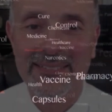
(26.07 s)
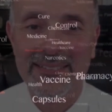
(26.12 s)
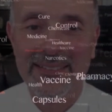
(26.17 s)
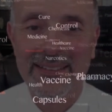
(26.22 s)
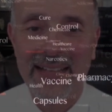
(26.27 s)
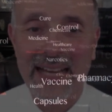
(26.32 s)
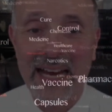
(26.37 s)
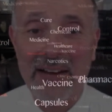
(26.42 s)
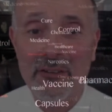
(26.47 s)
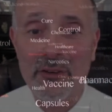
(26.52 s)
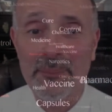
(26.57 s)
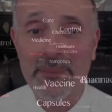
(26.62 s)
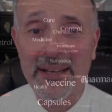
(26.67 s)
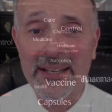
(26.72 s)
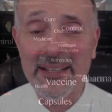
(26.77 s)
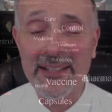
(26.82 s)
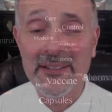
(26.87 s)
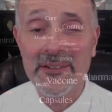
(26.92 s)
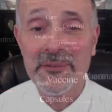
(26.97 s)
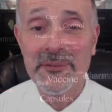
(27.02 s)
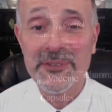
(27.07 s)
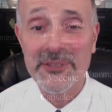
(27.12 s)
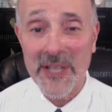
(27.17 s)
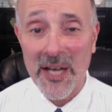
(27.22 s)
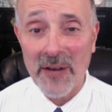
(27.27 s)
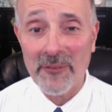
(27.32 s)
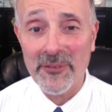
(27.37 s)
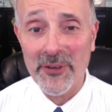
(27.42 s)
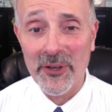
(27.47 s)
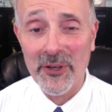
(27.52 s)
Hi everybody,
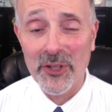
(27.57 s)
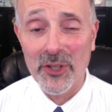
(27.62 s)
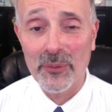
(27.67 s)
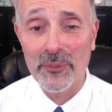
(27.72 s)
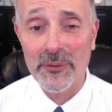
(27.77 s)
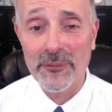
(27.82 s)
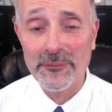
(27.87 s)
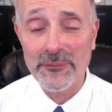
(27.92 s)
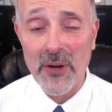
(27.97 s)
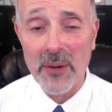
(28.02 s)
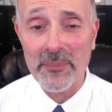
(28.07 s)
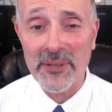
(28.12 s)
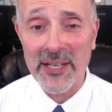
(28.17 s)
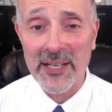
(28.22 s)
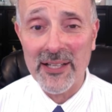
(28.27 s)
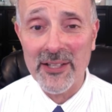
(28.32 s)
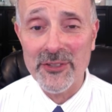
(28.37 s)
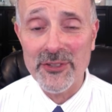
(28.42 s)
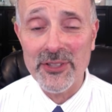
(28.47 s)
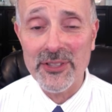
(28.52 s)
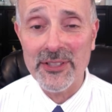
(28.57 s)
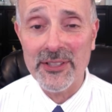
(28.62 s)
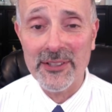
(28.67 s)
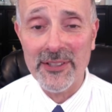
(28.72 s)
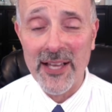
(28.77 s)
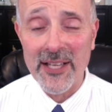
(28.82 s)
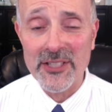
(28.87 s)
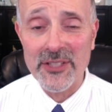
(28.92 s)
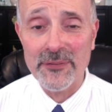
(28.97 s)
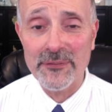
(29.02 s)
Tom Viola with Pharmacology
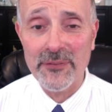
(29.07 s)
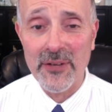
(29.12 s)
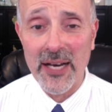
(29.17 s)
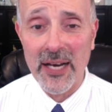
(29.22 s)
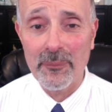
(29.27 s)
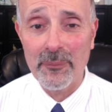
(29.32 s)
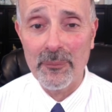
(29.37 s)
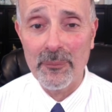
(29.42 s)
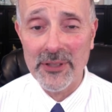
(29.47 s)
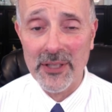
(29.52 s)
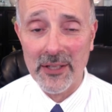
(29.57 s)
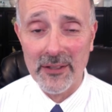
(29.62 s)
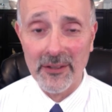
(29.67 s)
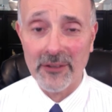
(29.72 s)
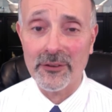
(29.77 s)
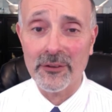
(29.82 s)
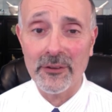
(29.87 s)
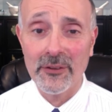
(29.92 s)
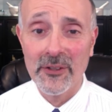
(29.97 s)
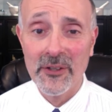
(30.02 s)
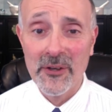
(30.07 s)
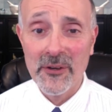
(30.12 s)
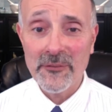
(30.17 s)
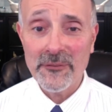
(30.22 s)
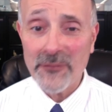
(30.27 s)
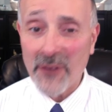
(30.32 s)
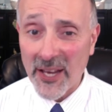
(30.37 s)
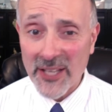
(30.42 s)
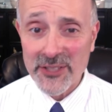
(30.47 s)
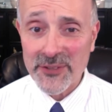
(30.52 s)
Declassified with yet another
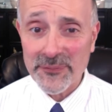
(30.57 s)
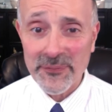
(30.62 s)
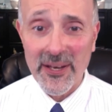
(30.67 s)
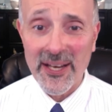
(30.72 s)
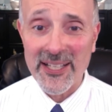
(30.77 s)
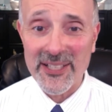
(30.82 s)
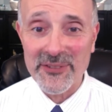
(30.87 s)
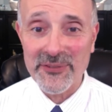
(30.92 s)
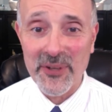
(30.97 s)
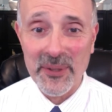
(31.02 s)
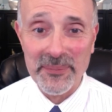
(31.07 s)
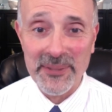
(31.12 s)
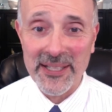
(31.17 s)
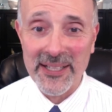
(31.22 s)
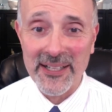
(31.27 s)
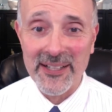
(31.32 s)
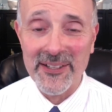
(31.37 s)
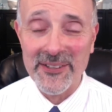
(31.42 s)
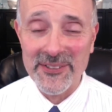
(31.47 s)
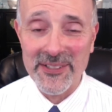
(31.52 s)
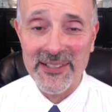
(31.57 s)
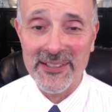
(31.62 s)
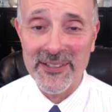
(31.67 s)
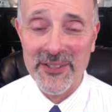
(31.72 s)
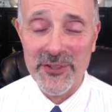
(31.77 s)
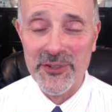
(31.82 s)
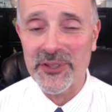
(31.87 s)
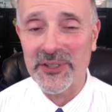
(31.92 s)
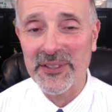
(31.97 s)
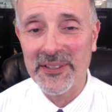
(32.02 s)
Fast Facts Pharmacology
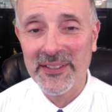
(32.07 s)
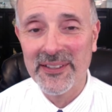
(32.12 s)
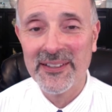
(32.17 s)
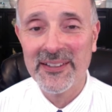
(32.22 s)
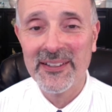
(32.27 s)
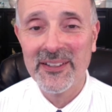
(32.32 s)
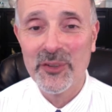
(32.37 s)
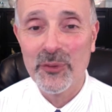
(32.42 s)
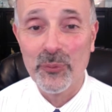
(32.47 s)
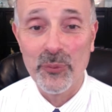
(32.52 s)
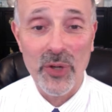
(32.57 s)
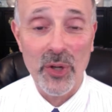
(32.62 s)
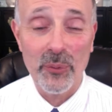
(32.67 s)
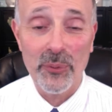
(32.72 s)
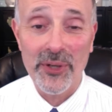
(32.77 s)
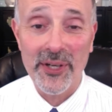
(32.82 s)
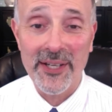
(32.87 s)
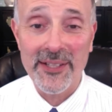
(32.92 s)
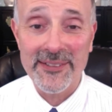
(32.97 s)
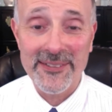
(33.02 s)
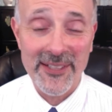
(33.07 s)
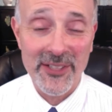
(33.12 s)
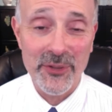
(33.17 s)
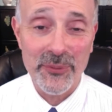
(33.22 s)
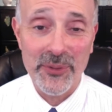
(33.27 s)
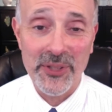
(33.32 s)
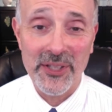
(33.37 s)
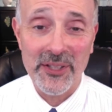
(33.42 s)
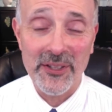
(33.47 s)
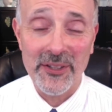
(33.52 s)
Edition. Well, we're
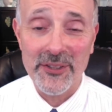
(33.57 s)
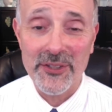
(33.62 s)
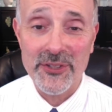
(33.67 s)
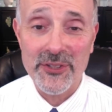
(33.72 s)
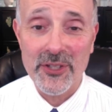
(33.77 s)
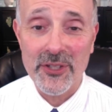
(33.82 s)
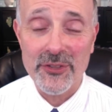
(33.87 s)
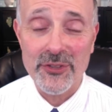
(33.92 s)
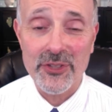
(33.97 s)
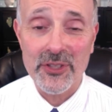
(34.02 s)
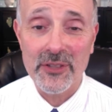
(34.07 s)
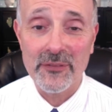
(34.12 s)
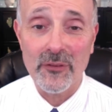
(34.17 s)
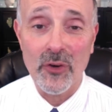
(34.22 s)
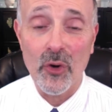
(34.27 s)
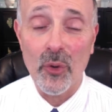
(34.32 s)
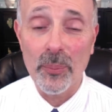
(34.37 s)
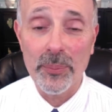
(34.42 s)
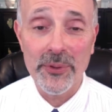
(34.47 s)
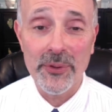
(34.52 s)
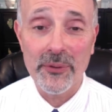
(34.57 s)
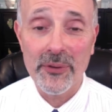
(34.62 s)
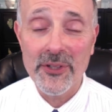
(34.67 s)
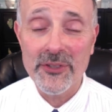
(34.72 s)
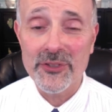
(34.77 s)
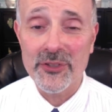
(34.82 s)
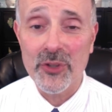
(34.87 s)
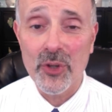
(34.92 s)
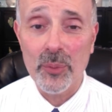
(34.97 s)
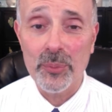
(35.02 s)
continuing in our discussion of
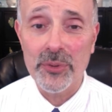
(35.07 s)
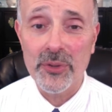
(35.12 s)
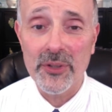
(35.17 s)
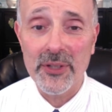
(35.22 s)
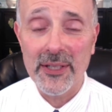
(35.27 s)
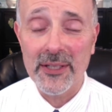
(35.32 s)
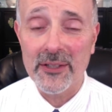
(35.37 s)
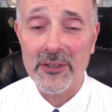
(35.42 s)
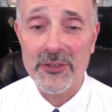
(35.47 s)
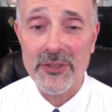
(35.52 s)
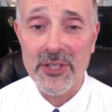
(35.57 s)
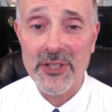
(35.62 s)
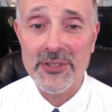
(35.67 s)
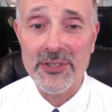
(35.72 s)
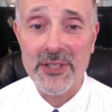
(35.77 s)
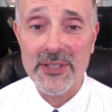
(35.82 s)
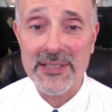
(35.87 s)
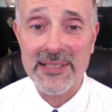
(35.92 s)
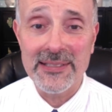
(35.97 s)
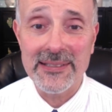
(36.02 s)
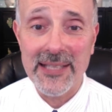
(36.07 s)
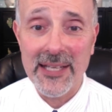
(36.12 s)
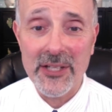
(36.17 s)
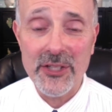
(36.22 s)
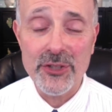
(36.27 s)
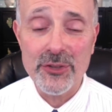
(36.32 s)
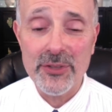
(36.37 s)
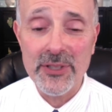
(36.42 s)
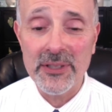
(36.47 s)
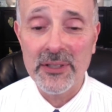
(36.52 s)
opioids and opioid analgesics in
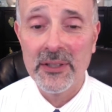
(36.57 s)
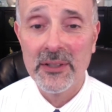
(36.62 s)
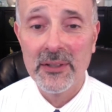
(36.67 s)
dentistry